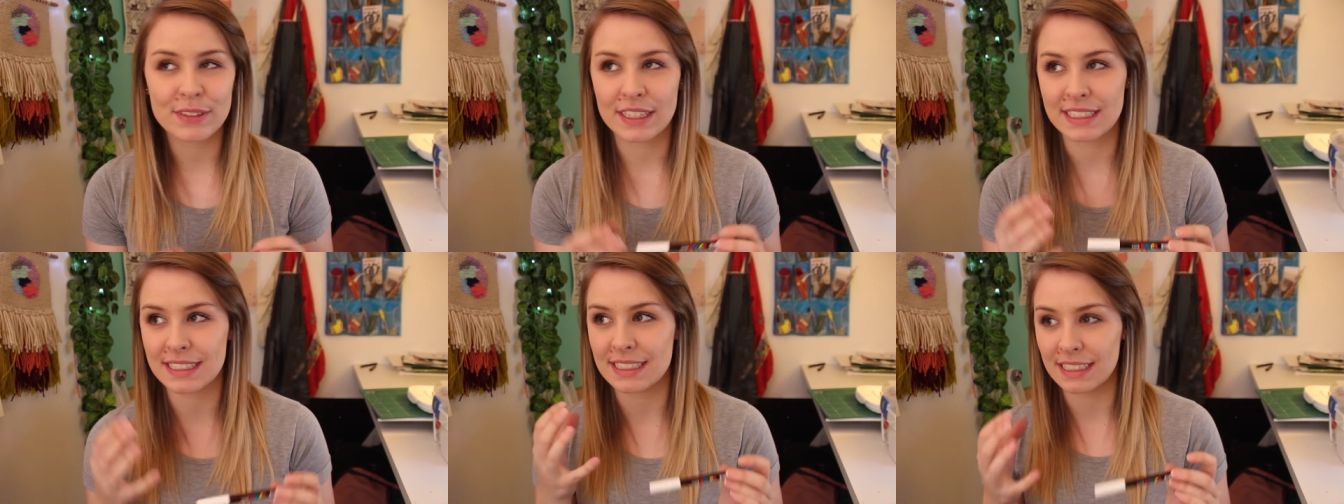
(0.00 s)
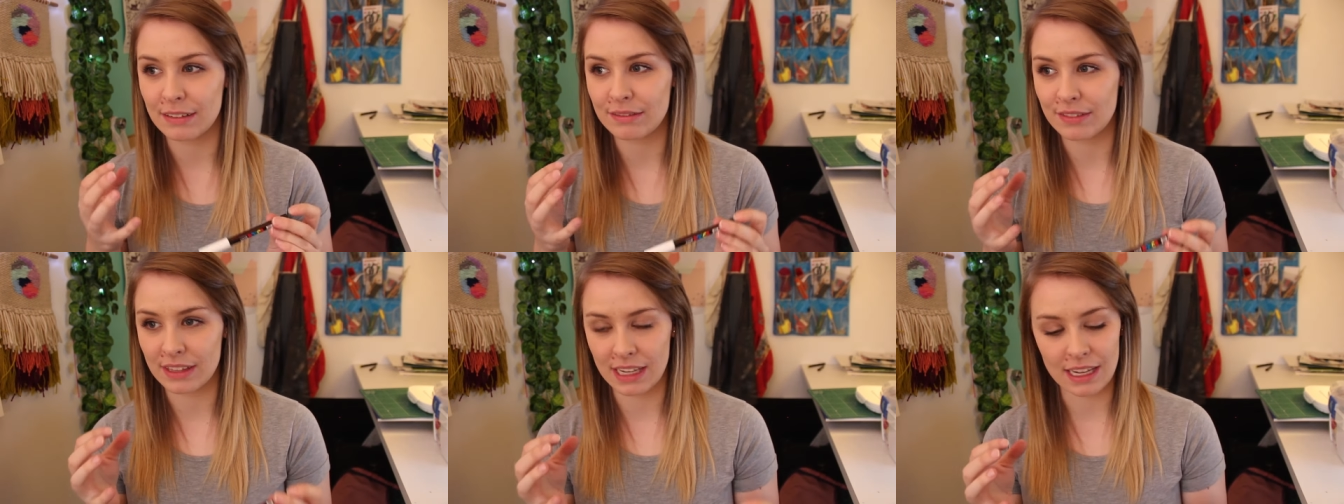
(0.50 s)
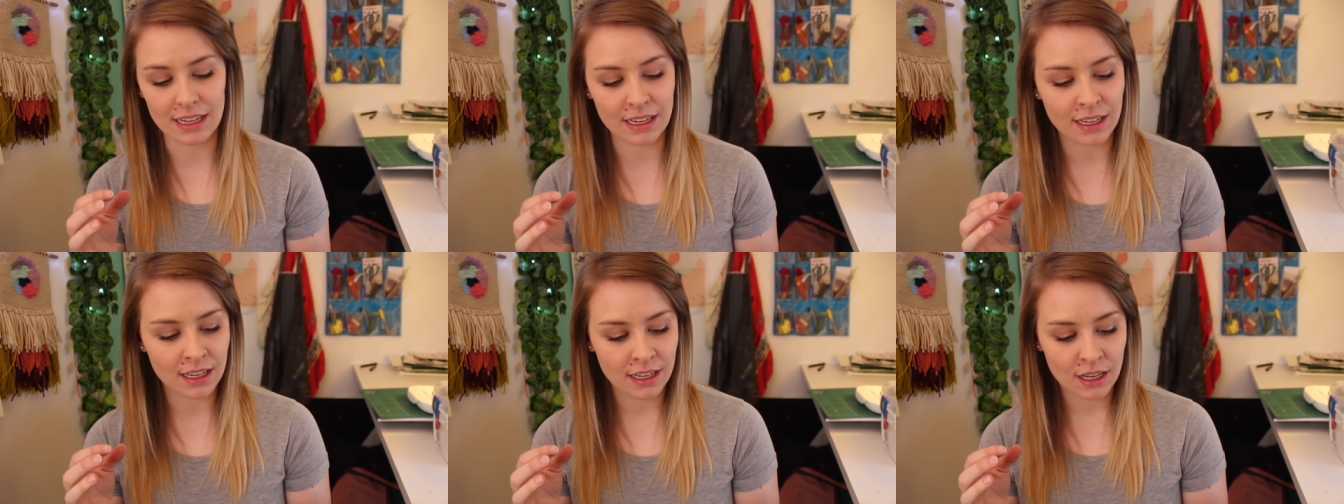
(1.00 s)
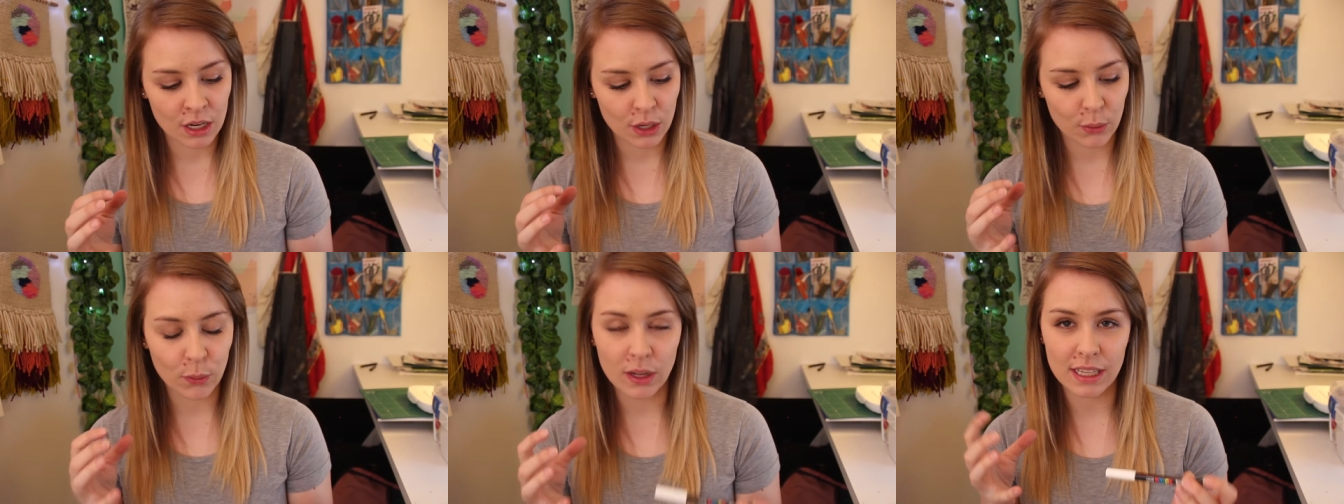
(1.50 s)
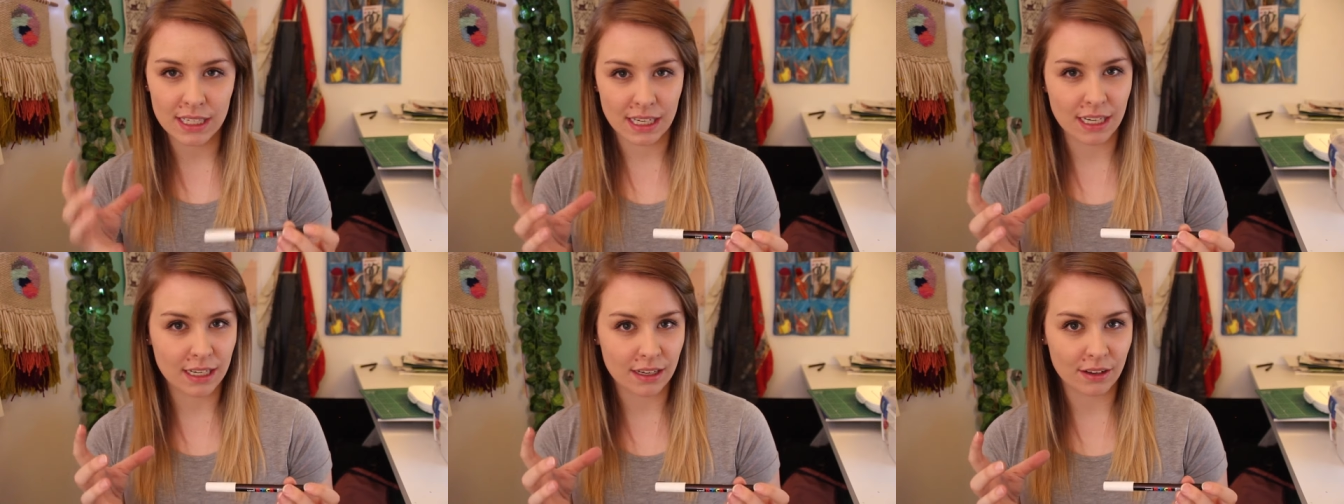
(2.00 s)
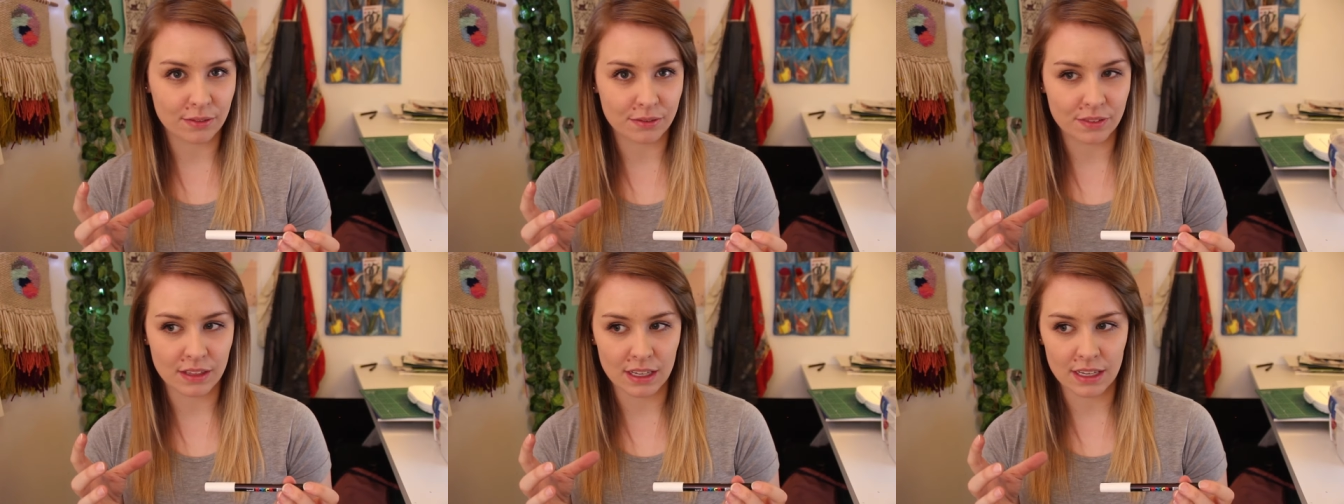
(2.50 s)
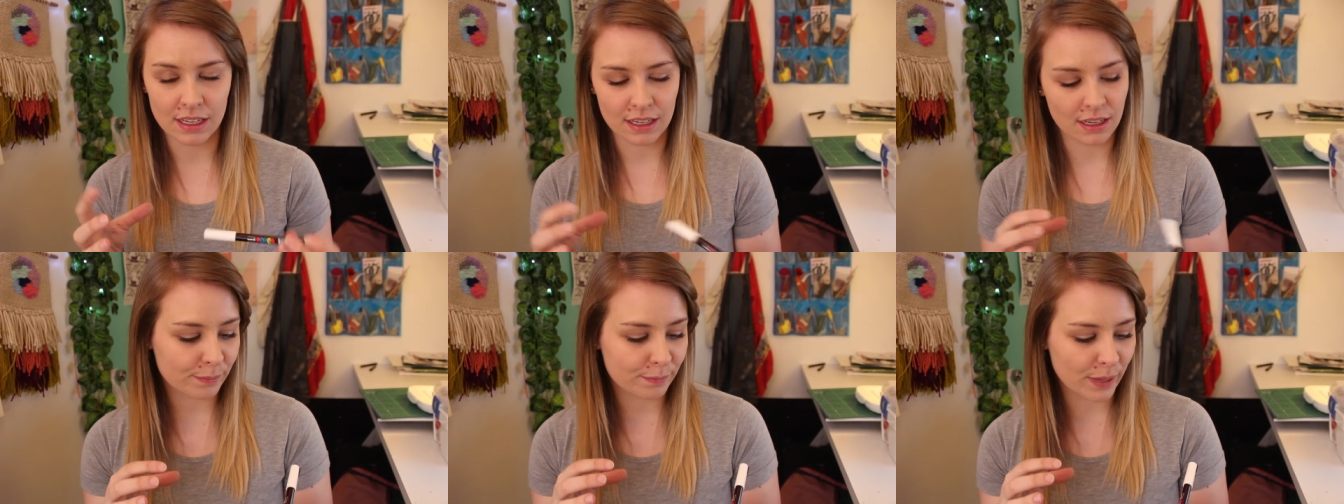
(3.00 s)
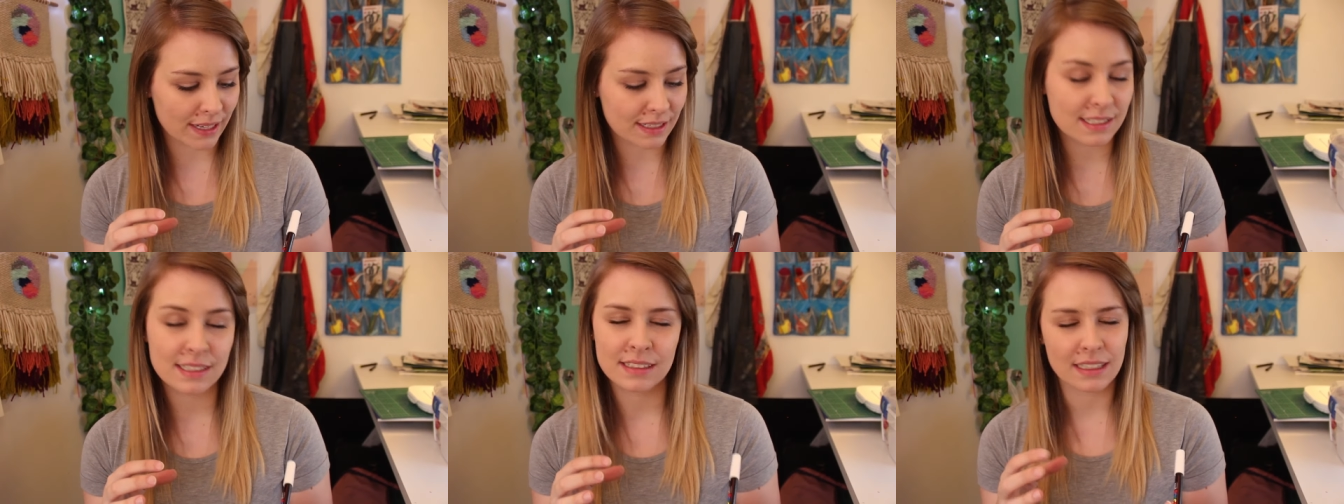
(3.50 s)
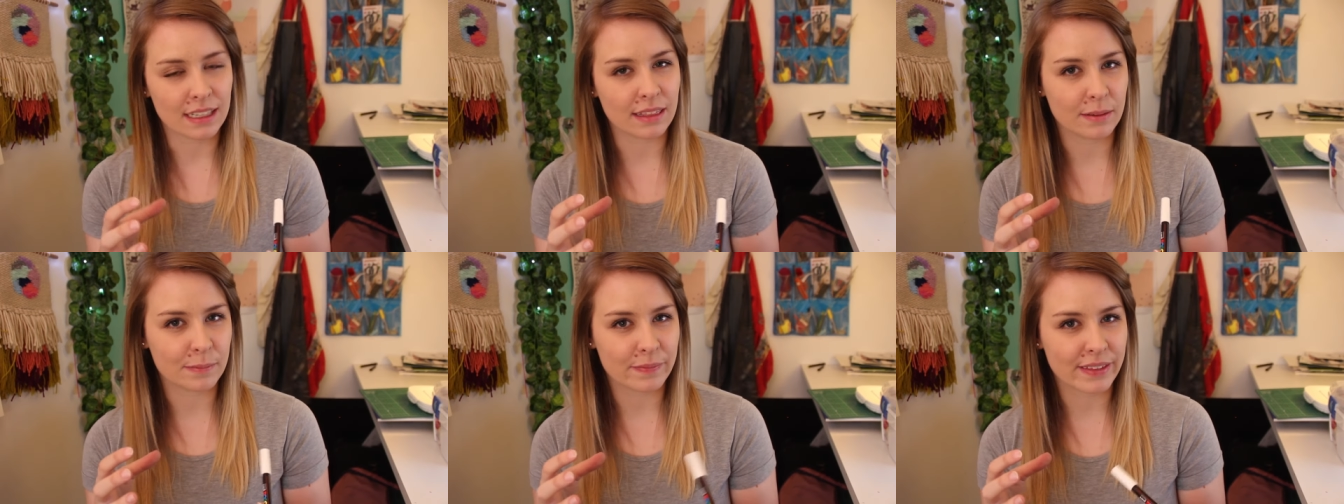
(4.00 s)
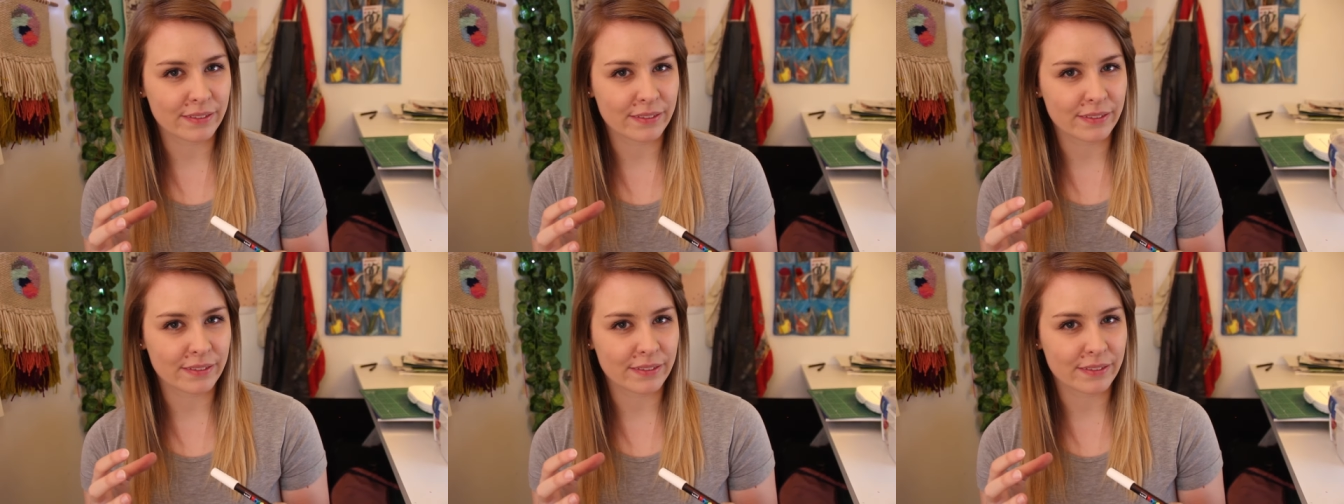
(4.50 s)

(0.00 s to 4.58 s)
I just love the quality of the paint in them.